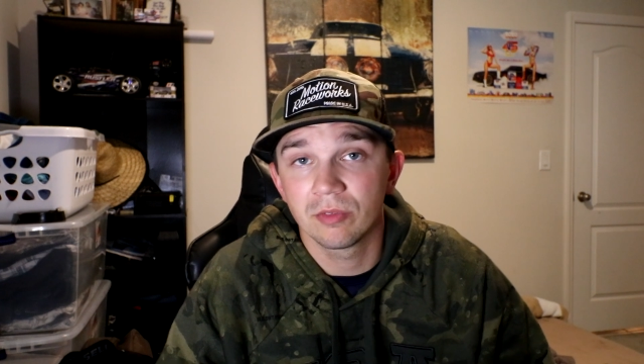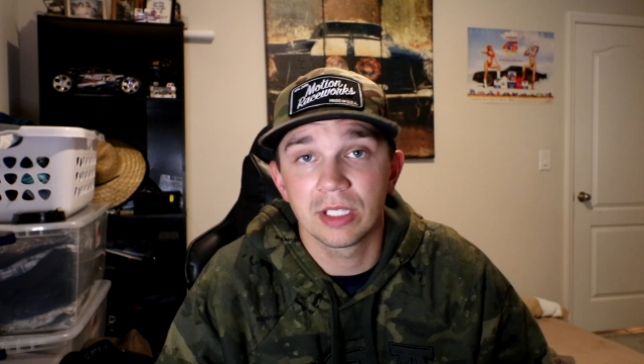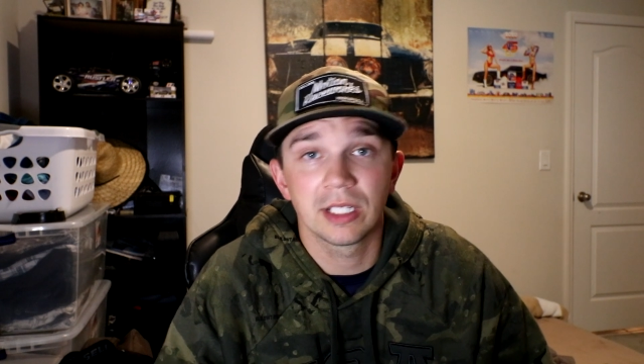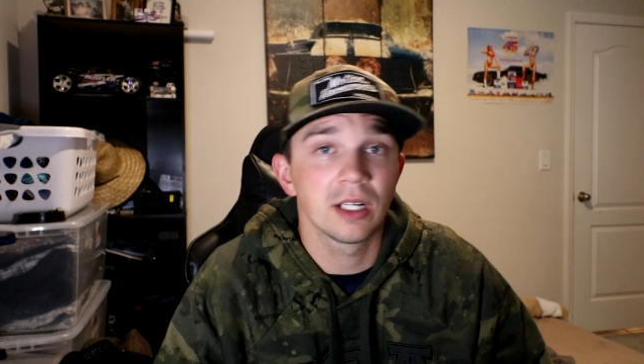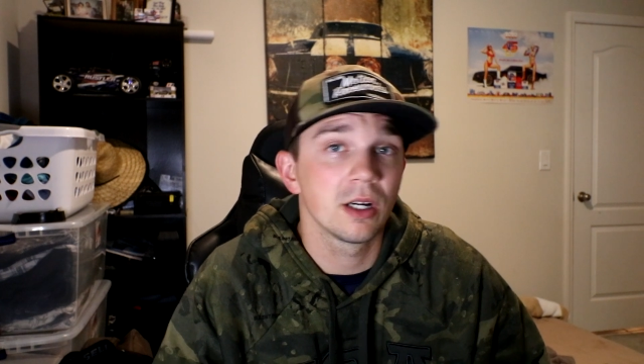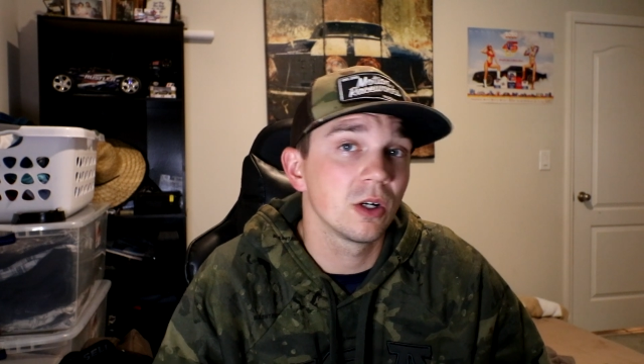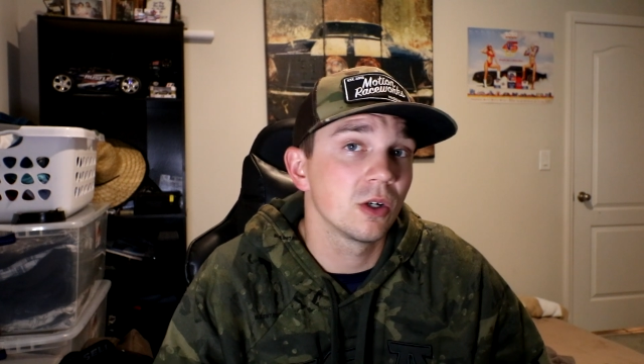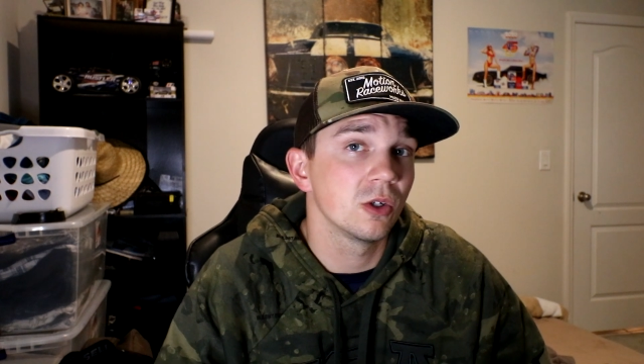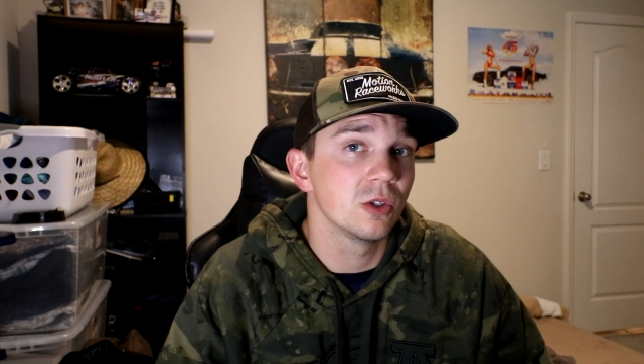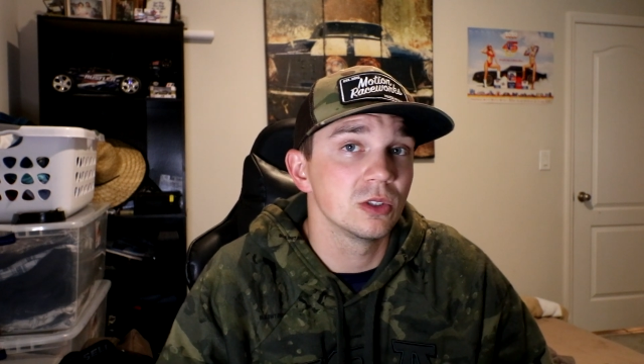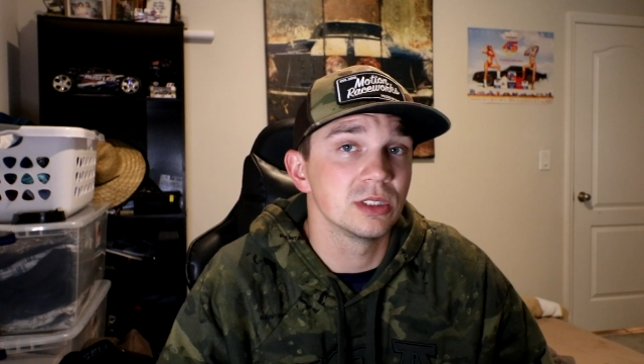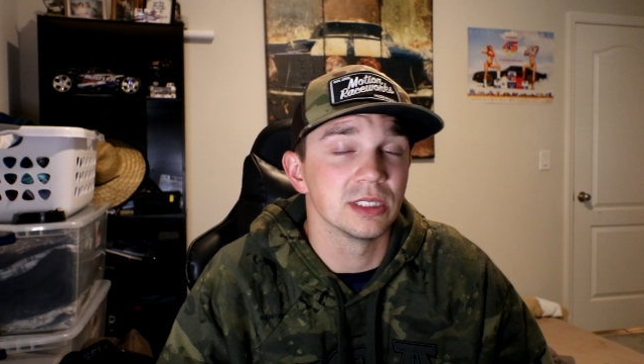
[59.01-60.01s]

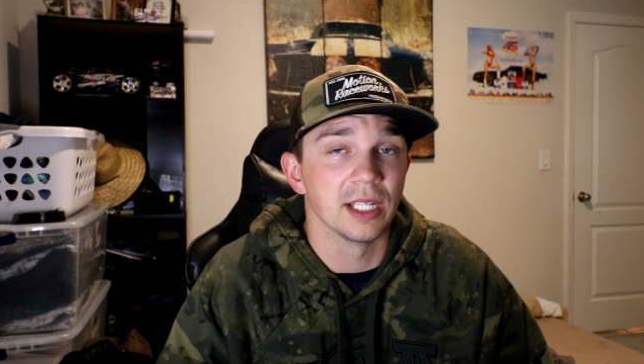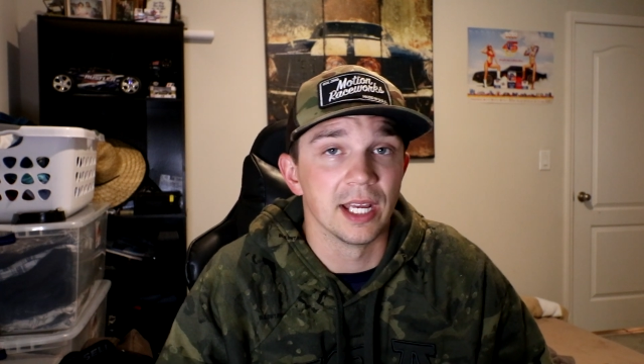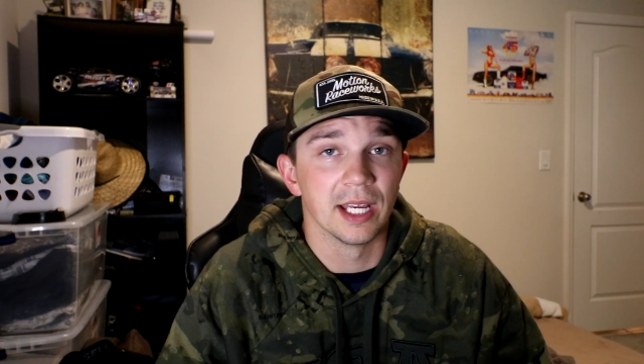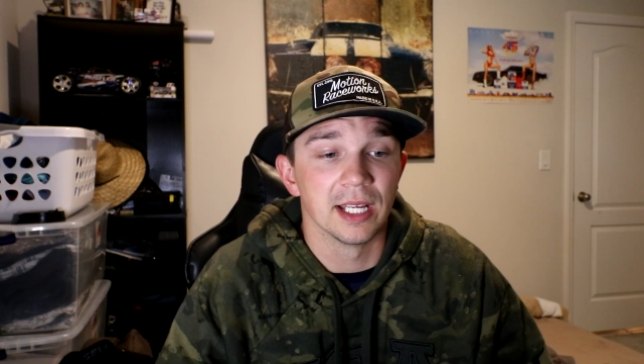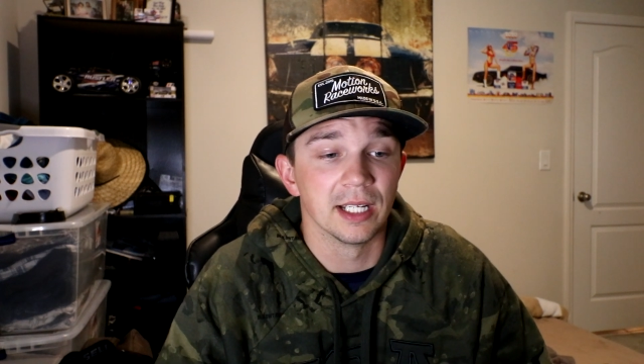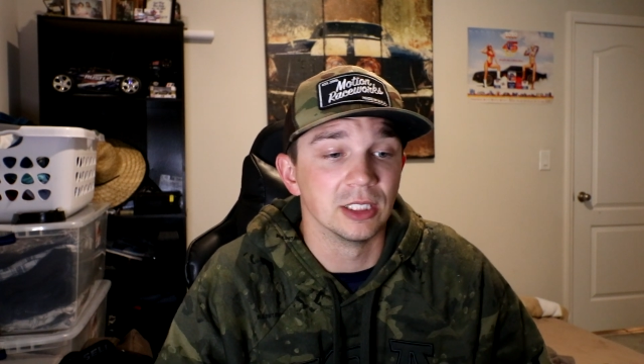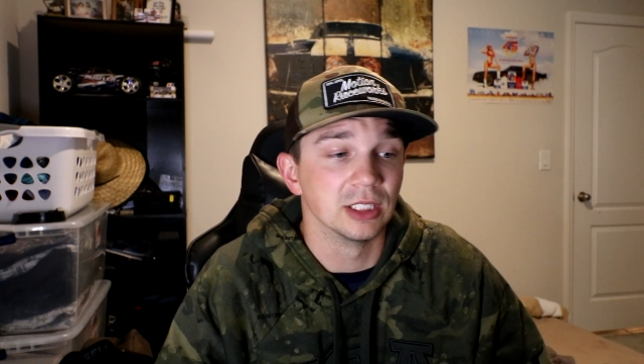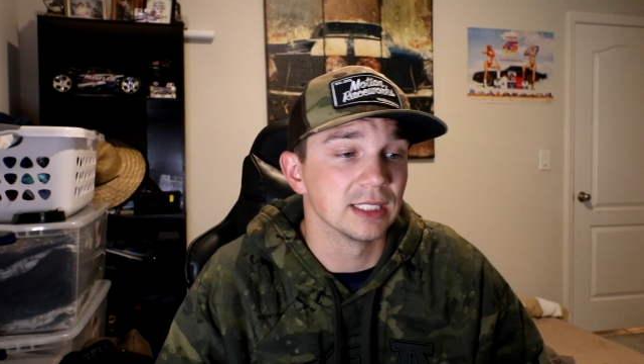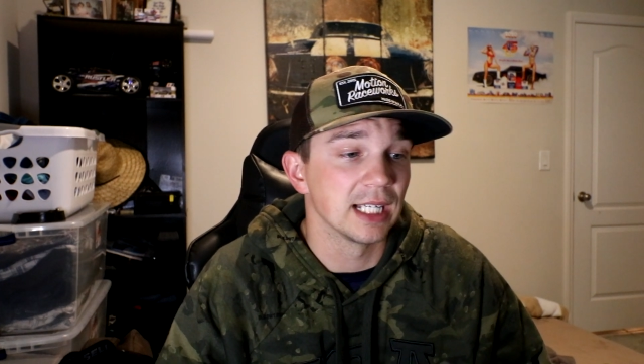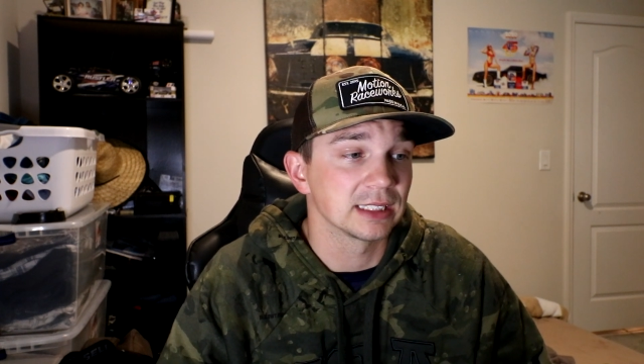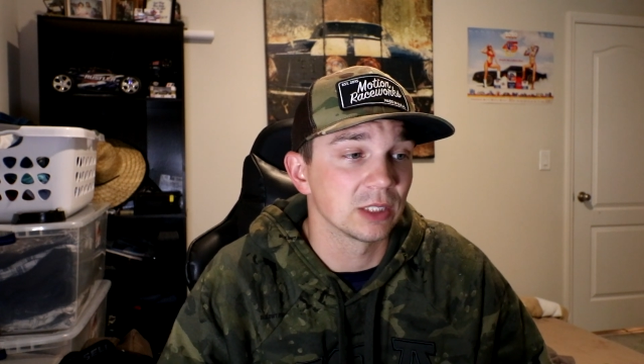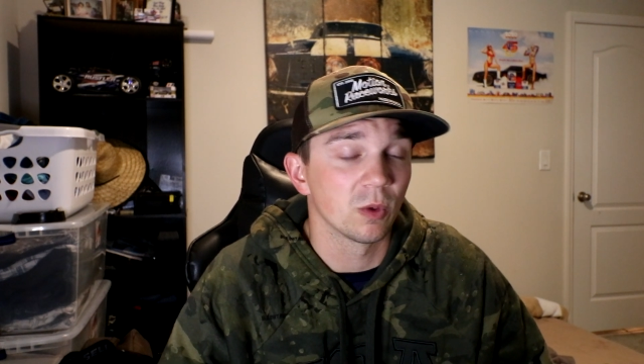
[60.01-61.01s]
videos and just
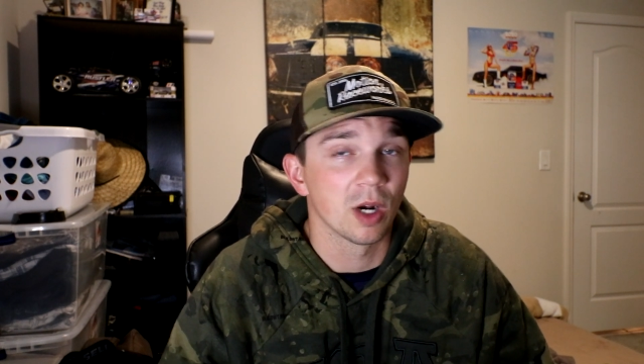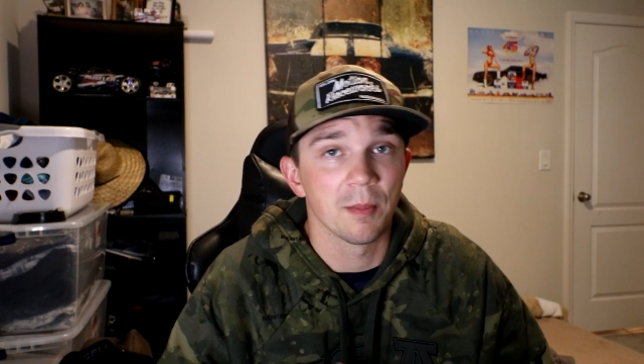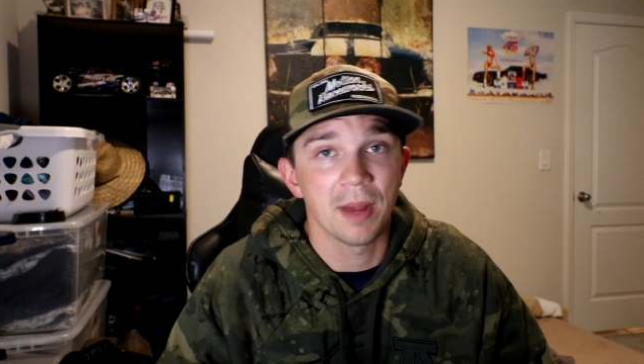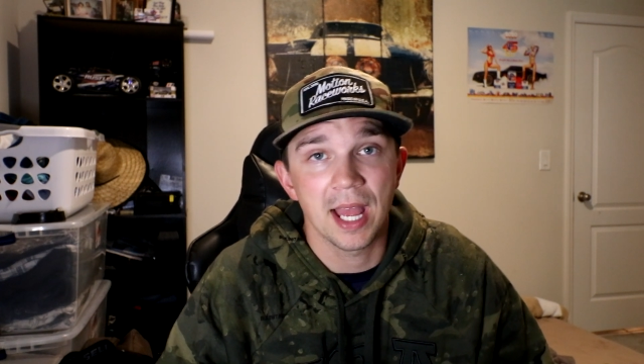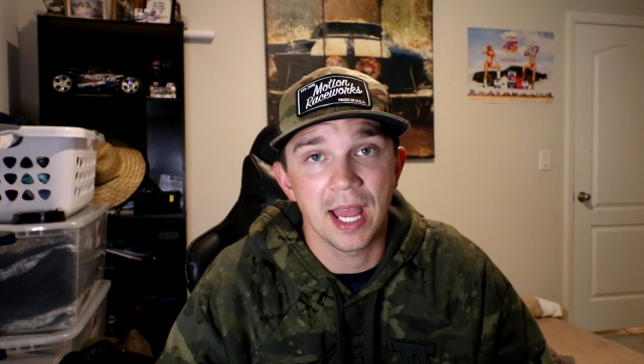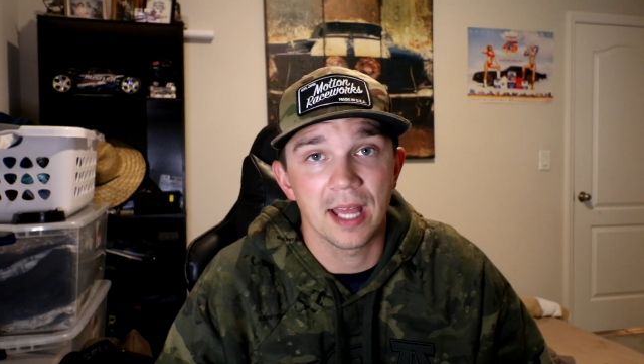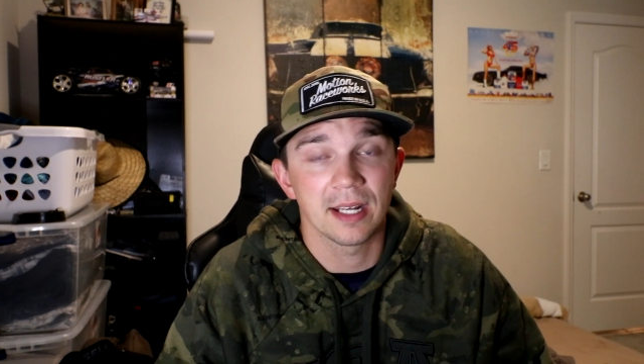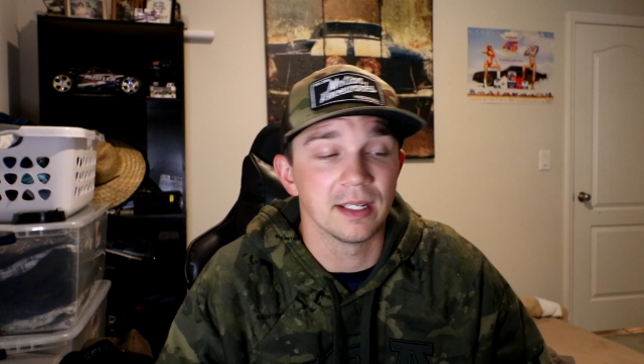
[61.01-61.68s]
asking where I'm at,